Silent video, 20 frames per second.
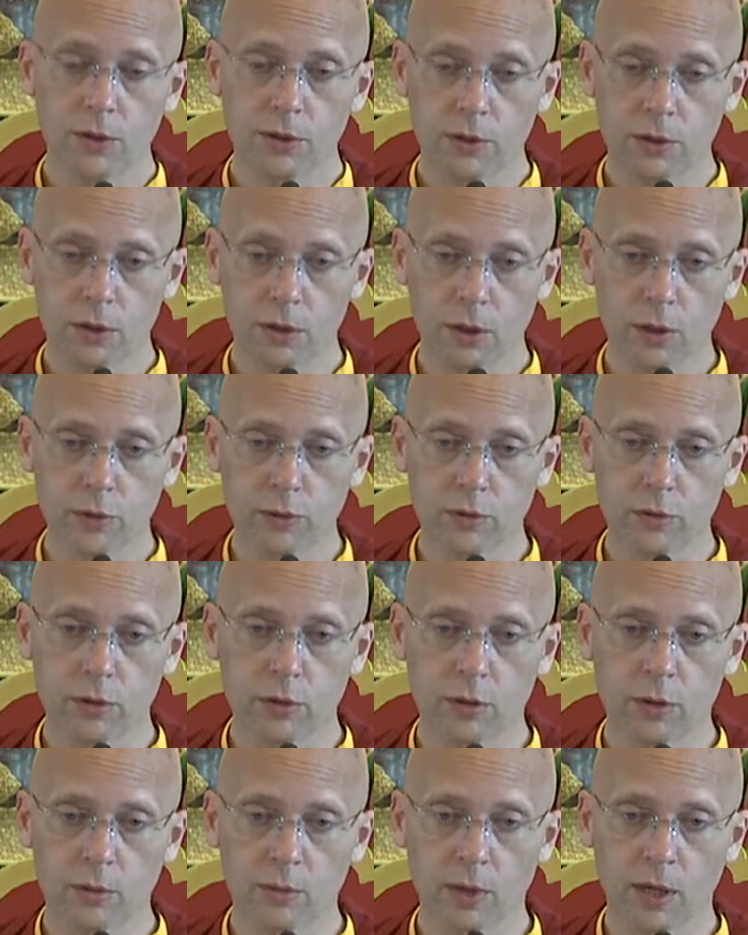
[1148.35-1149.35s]
It can also
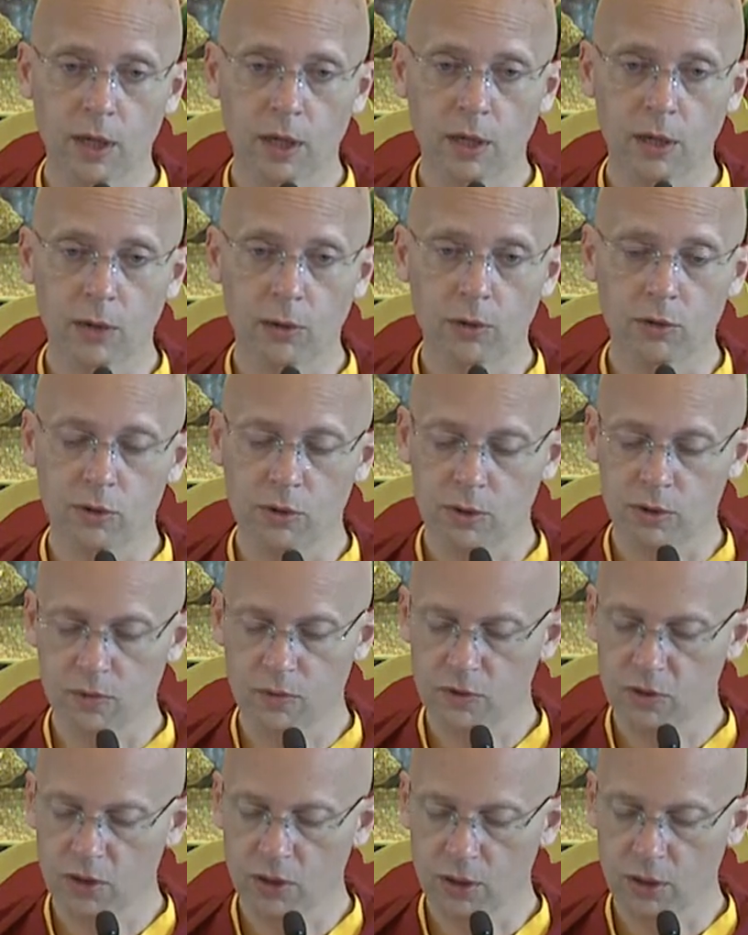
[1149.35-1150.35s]
come out
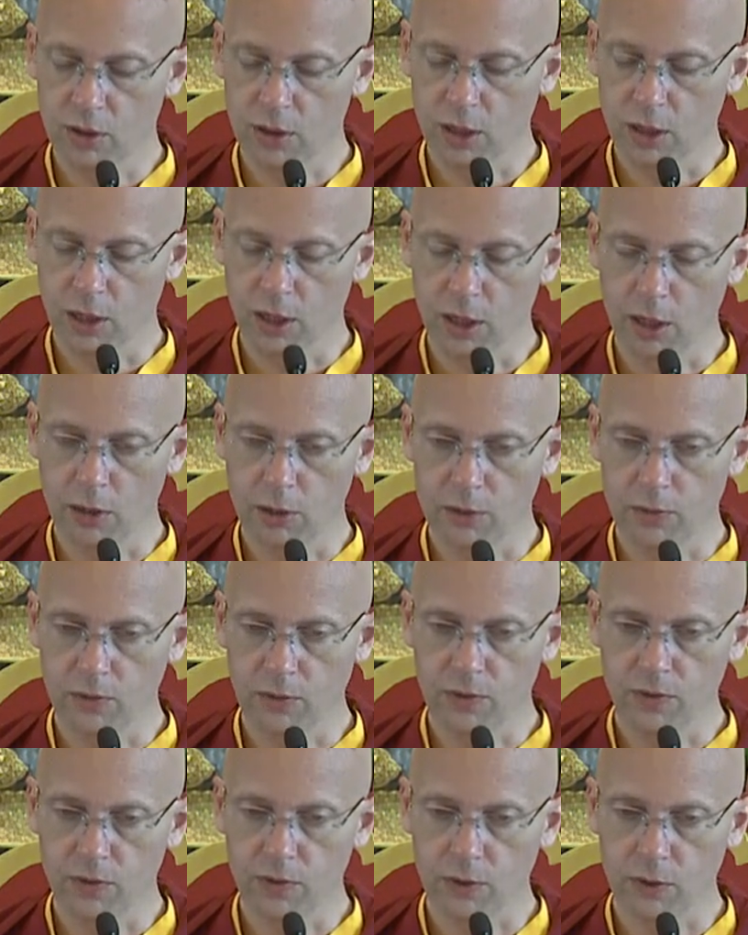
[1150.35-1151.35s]
of a
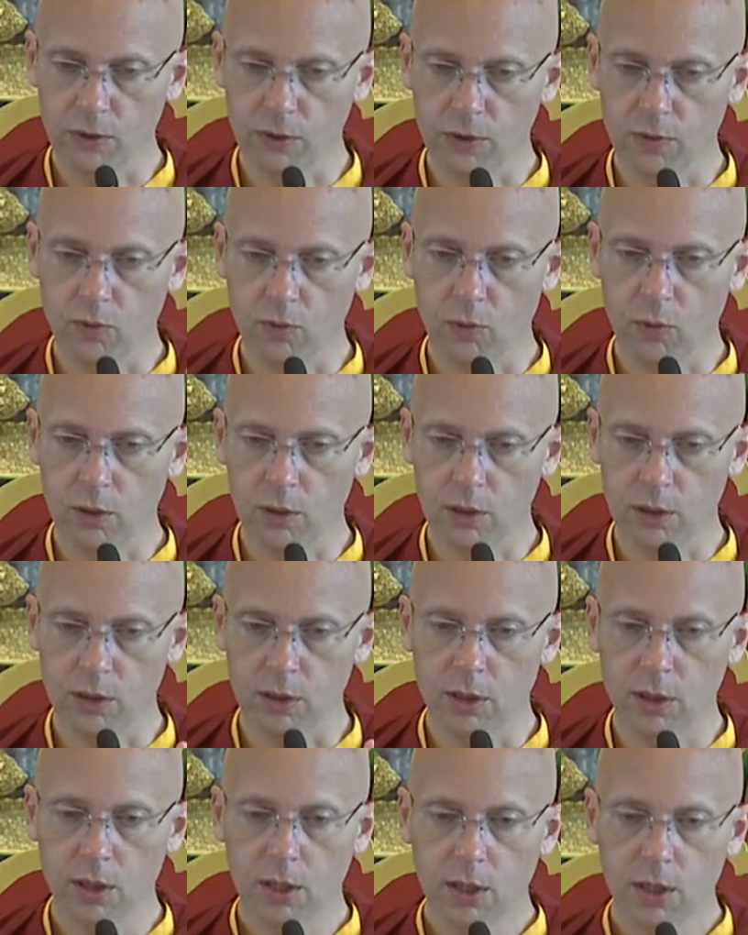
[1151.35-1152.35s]
feeling of
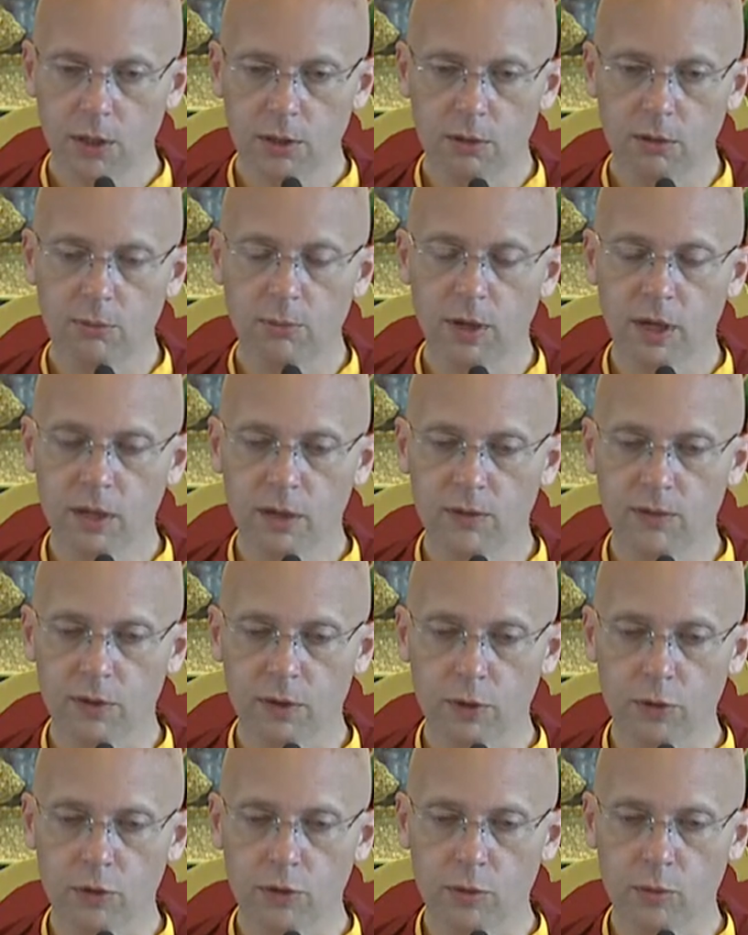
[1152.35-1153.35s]
wanting to
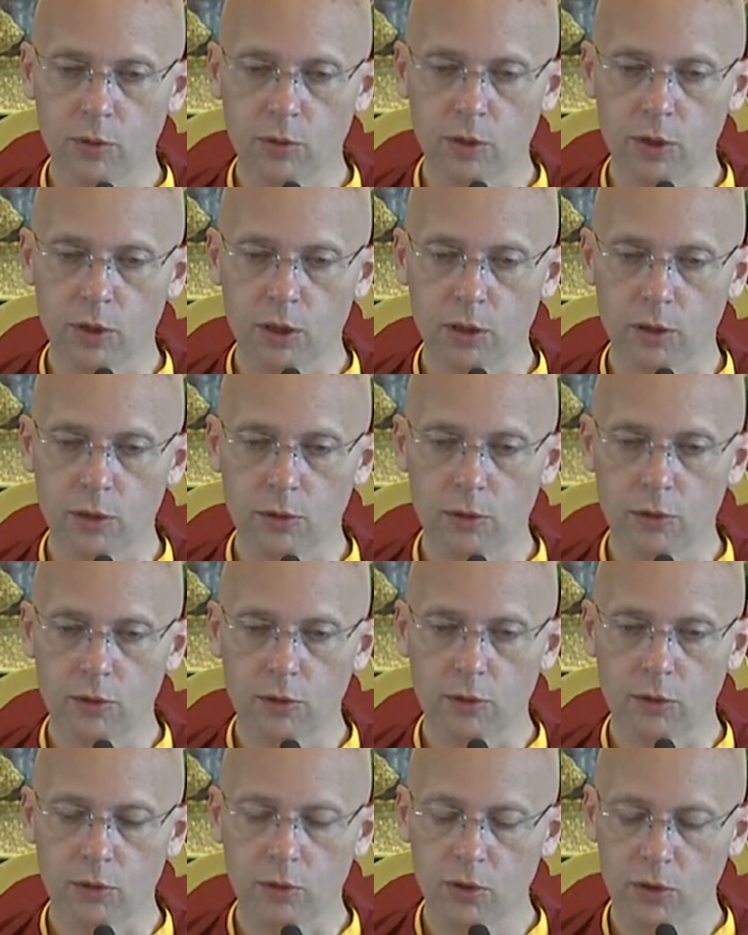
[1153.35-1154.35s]
benefit someone else.
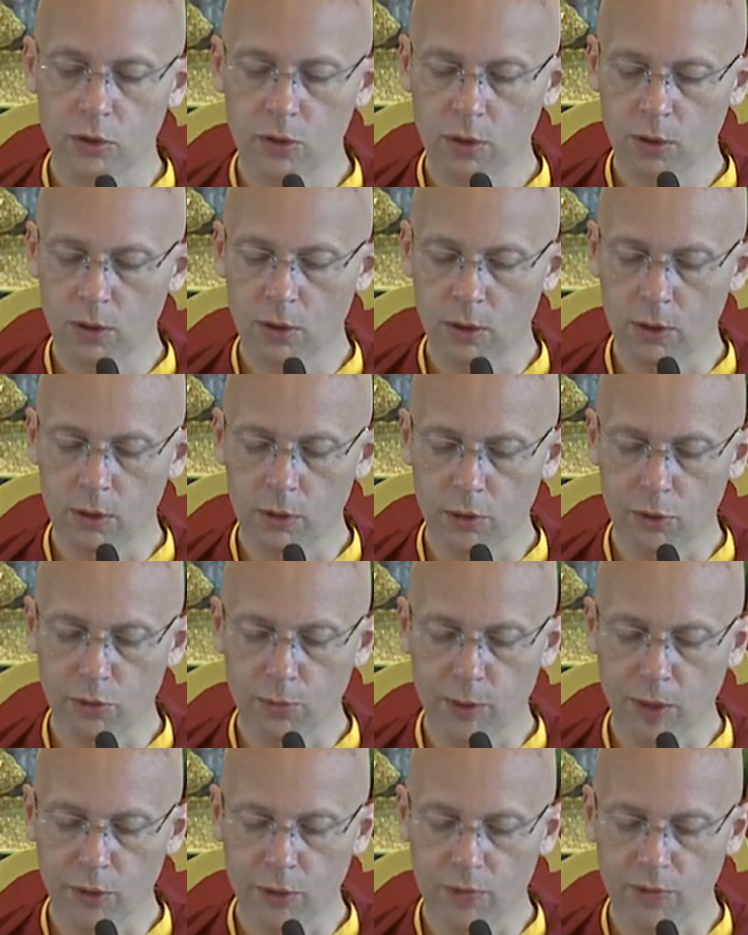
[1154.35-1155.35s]
So here it is
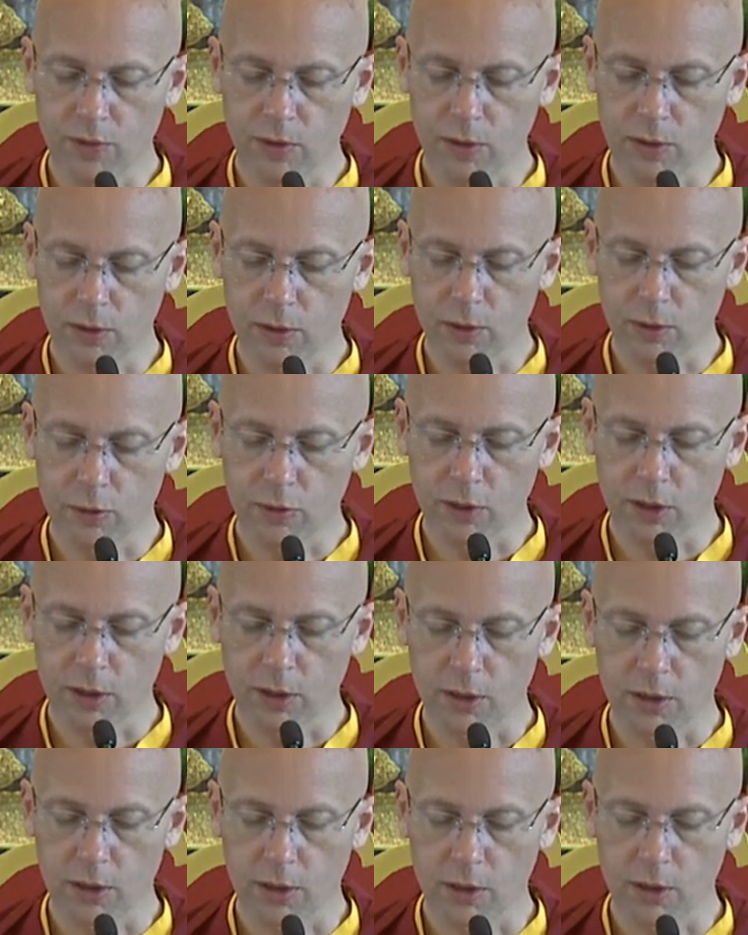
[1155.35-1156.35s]
specified in the
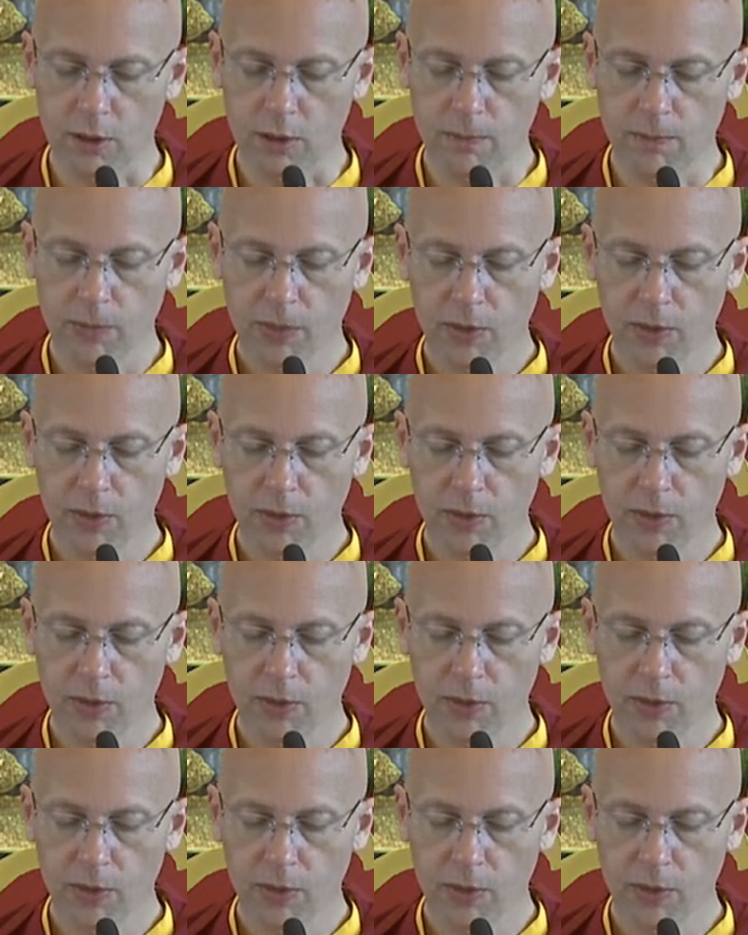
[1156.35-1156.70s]
second line,